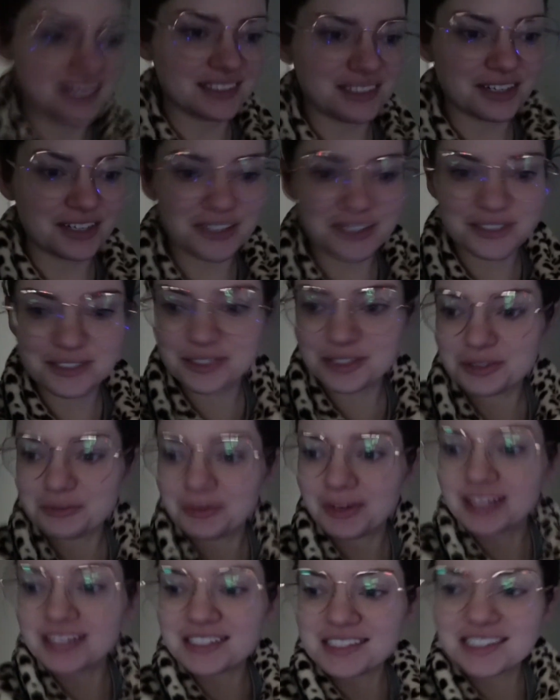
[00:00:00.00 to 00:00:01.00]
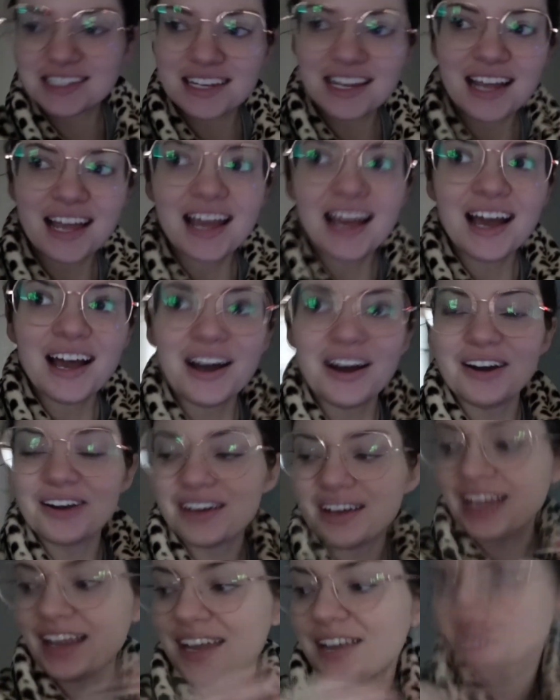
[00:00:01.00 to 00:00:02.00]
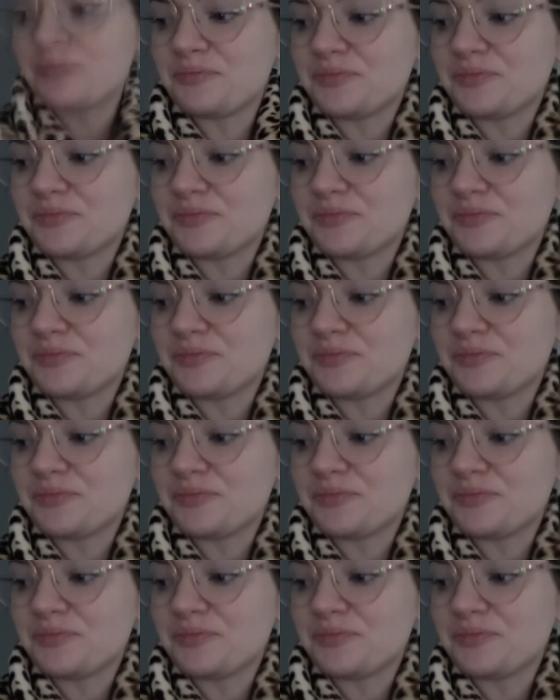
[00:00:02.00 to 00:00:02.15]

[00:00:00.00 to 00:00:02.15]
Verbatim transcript: It hurts too much. Okay,